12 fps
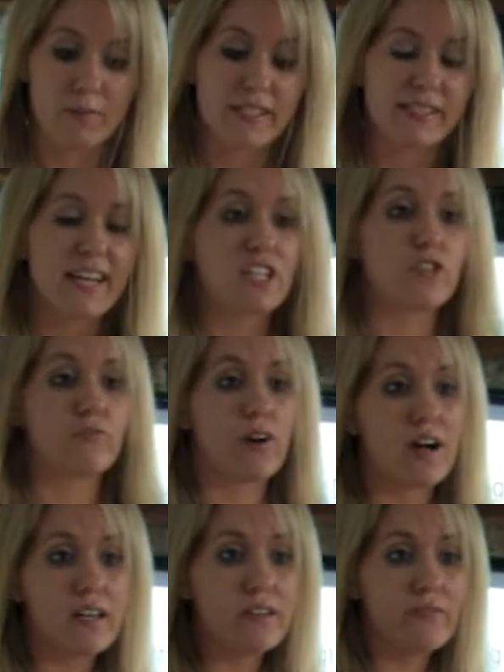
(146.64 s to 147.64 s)
Stage
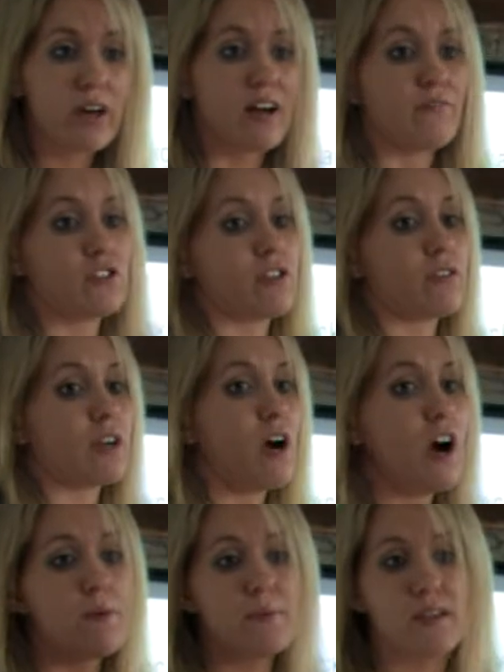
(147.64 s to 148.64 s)
5, after the
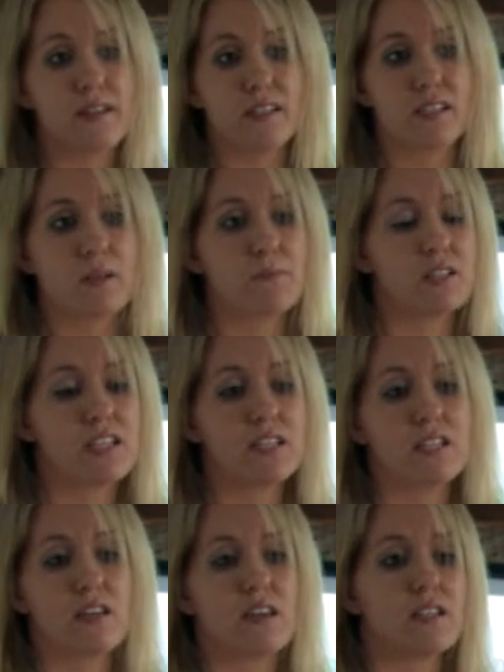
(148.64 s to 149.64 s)
copy is
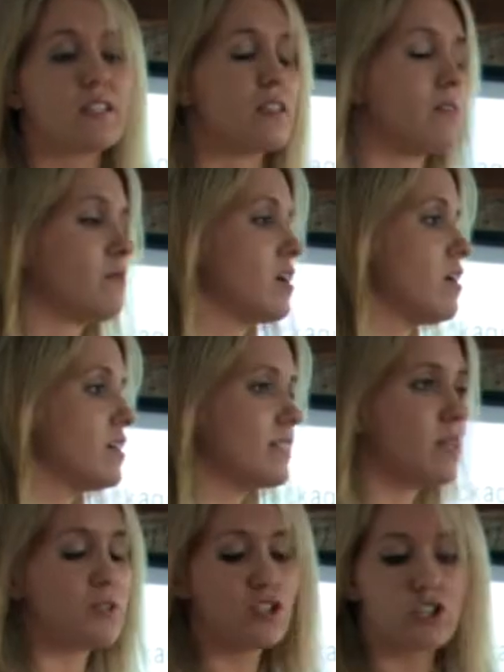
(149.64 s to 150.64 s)
completed and the
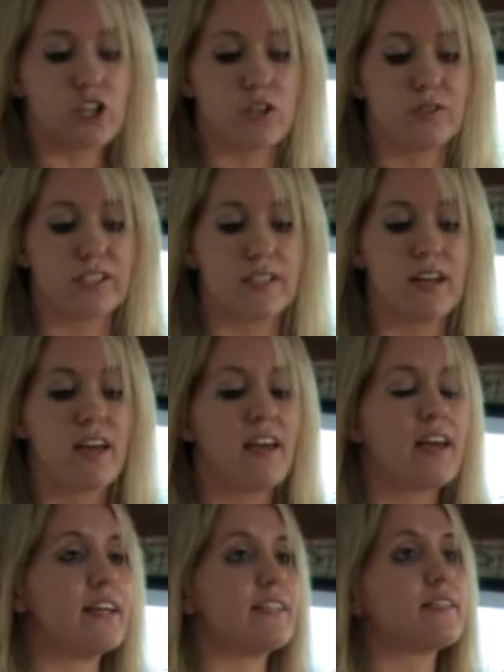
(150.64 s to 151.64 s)
concept is chosen,
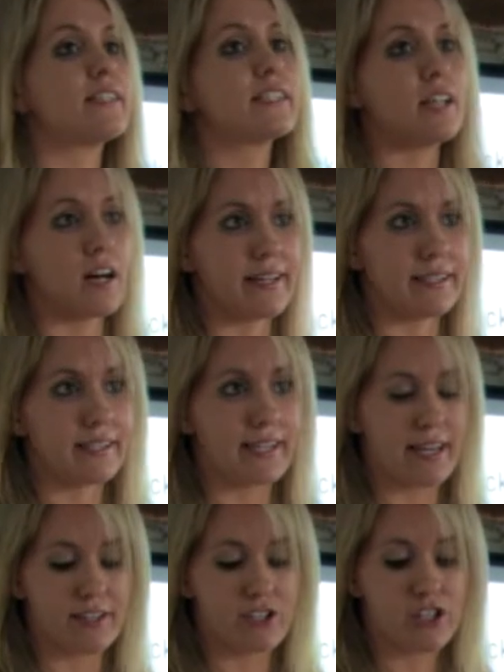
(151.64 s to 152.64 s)
is the design
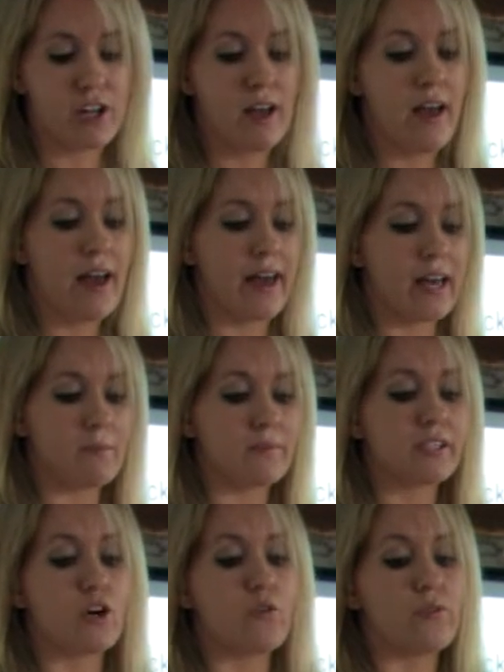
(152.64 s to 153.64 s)
stage.
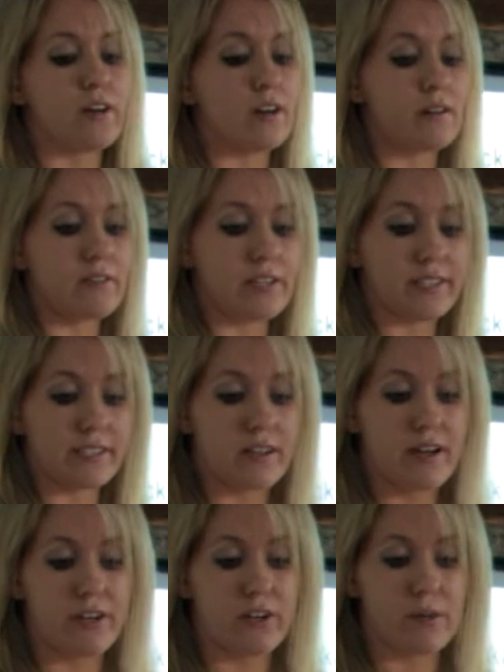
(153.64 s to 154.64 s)
So the
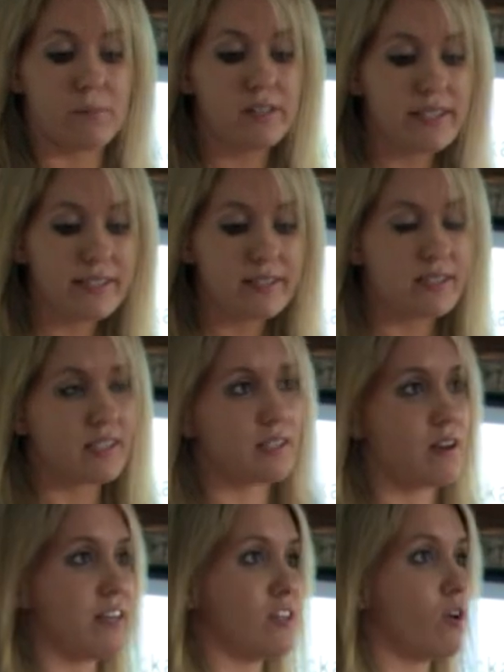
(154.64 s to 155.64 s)
designer completes the
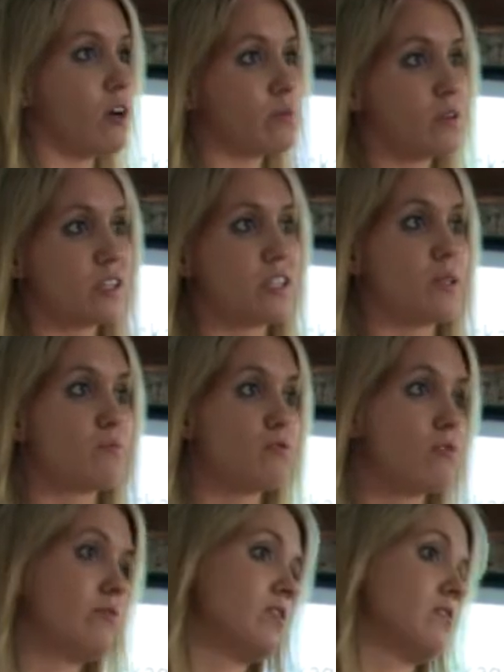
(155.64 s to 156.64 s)
design and artworks the
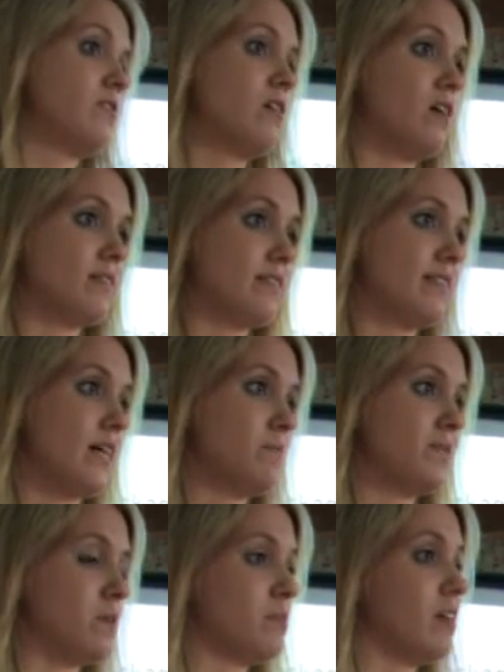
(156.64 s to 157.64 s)
approved
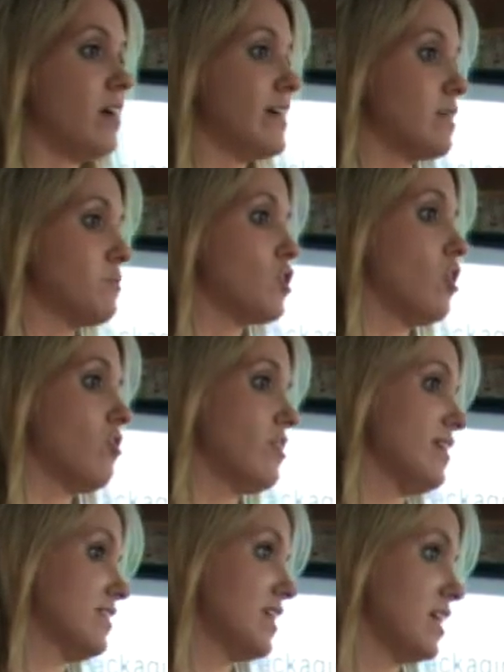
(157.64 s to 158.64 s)
concepts and applying them to all the
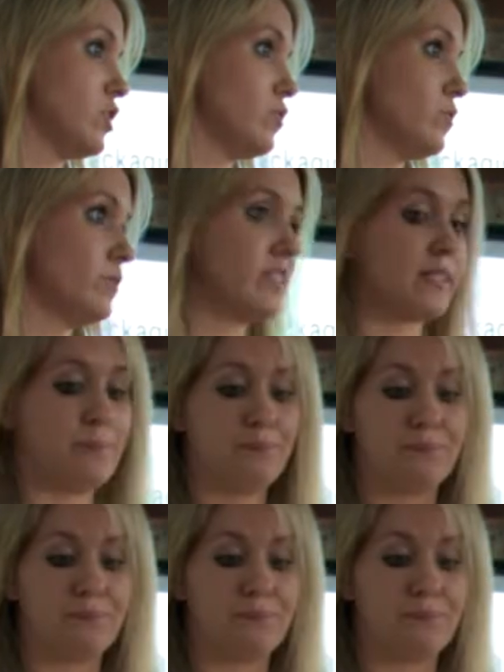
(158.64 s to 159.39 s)
SKUs.